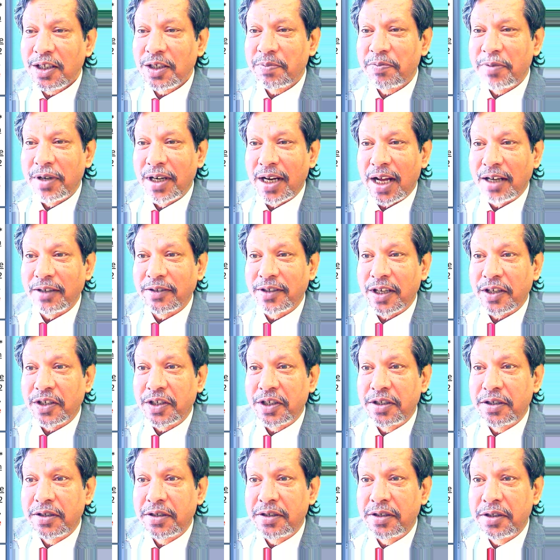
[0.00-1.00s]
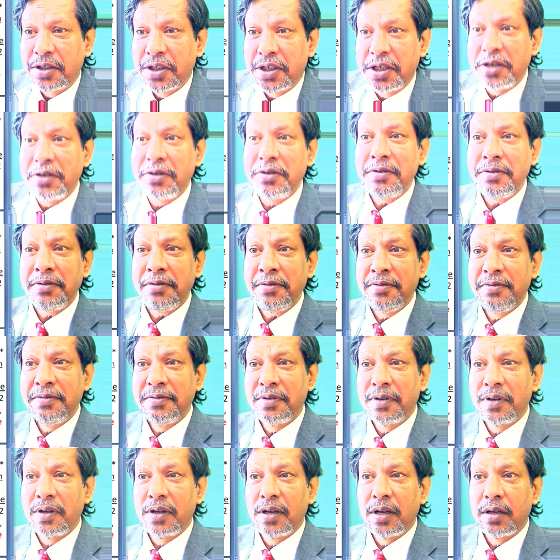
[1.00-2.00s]
This is pronounced as
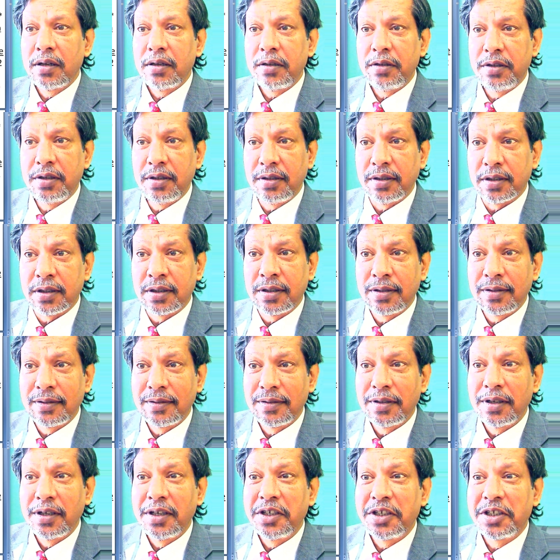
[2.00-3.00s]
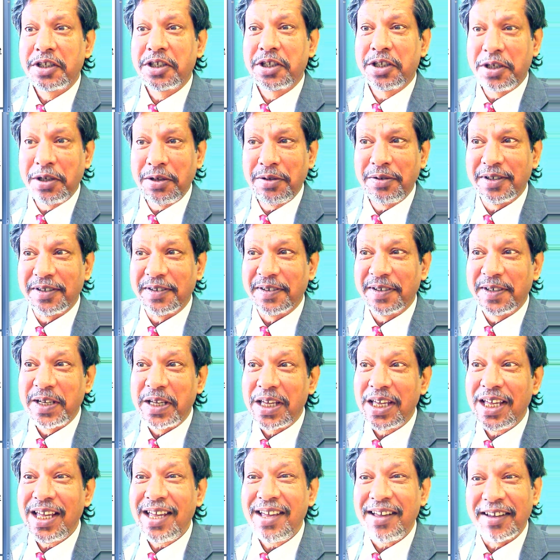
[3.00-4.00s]
student.
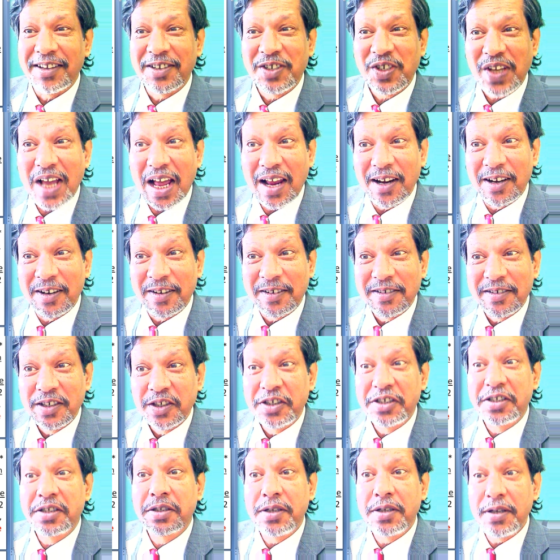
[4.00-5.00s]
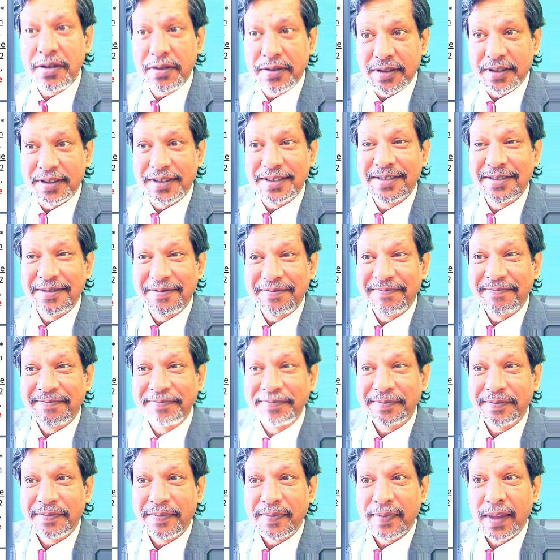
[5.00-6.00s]
Student. E is silent. Student.